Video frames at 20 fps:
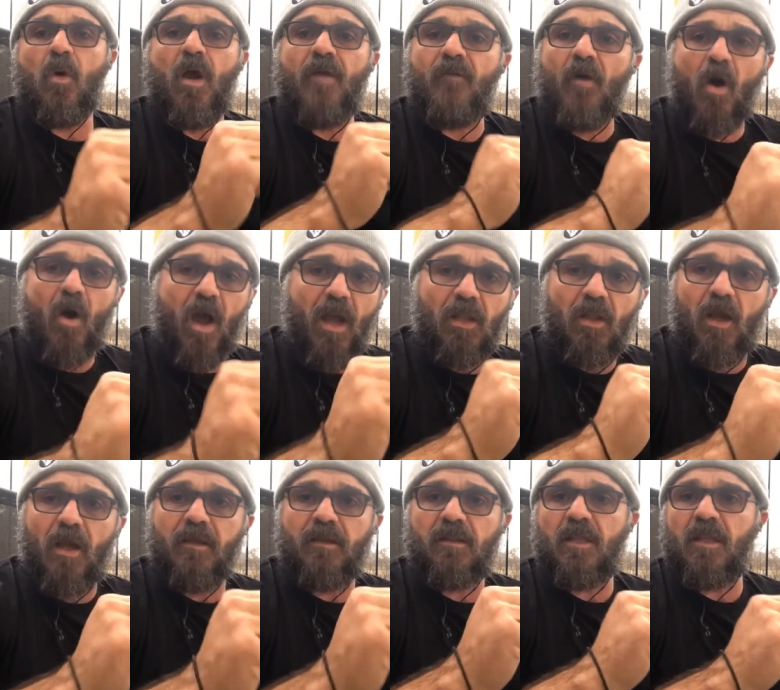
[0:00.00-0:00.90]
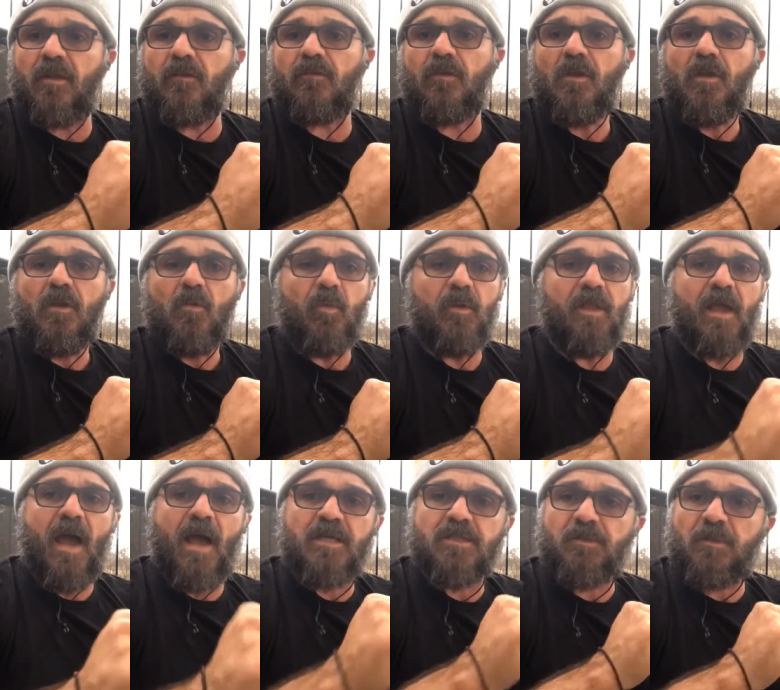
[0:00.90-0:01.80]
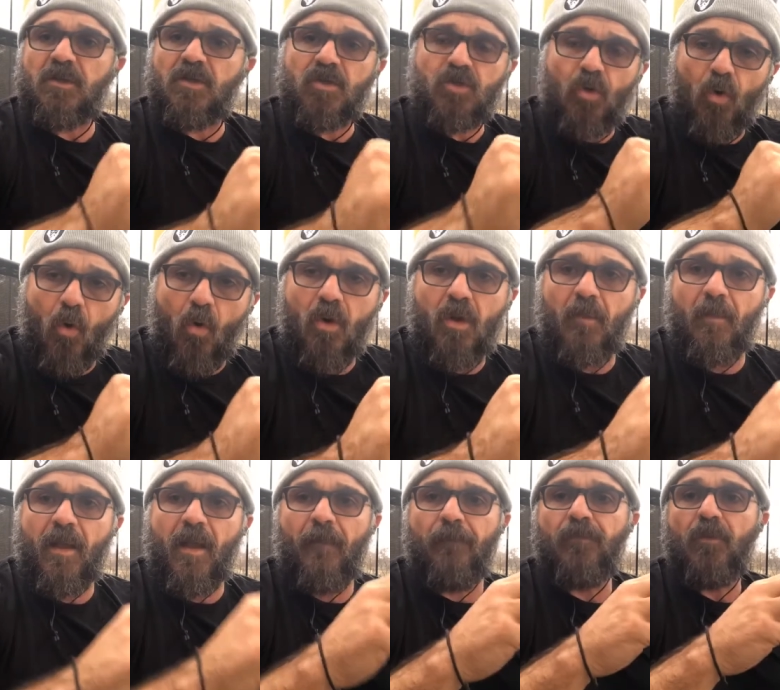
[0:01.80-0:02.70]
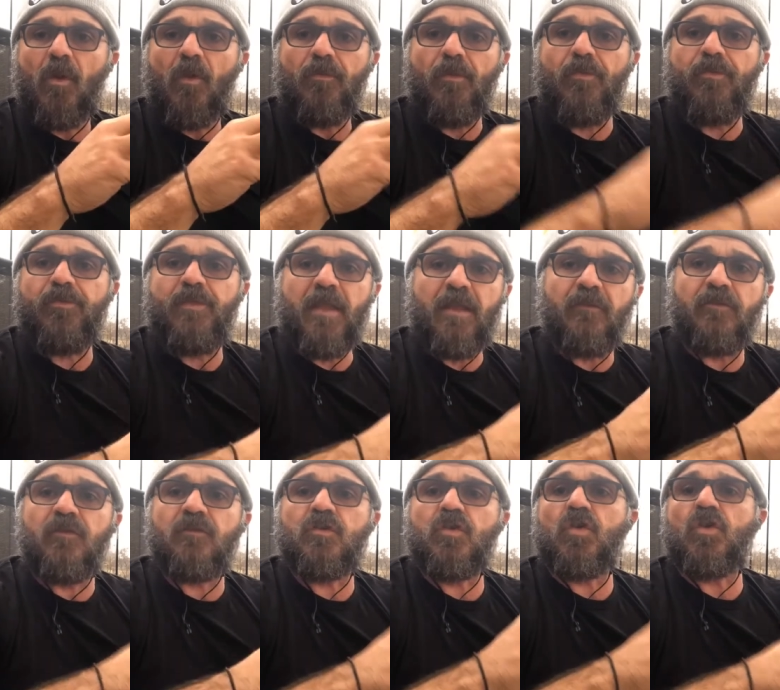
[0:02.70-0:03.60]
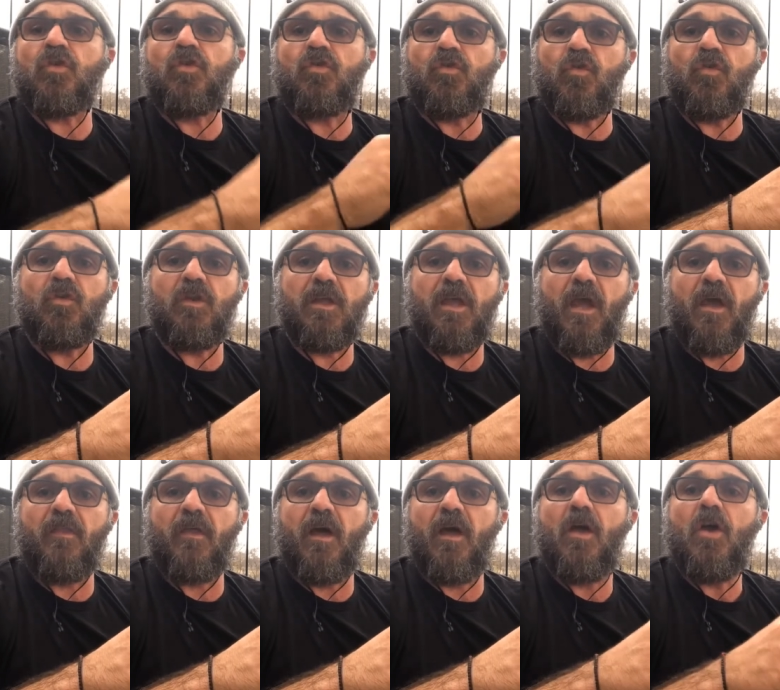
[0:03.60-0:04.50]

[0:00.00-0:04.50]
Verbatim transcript: Highlight things with your husband and talk about the things that you can do together